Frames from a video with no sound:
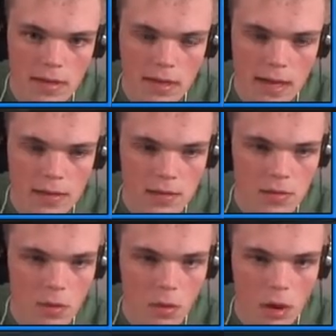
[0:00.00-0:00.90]
Caters
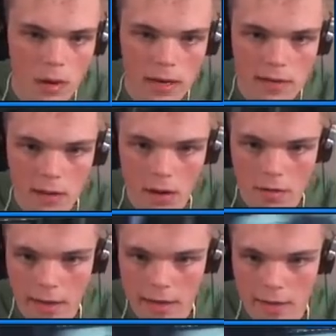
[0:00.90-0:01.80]
to all our needs. Oh,
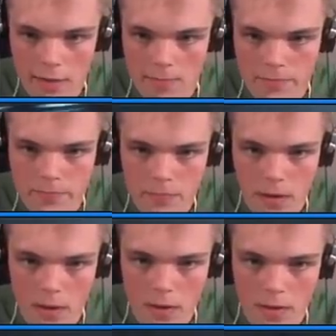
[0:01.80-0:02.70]
thank you.
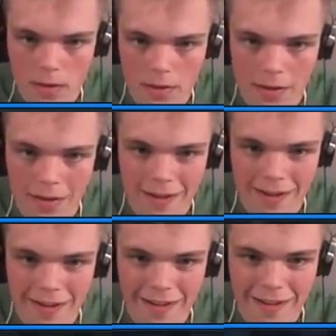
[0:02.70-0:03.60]

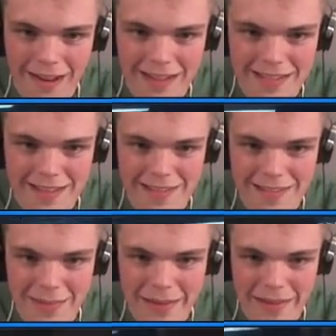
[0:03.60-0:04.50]
Oh, that's so
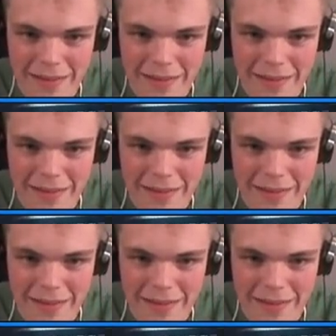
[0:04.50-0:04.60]
sweet of you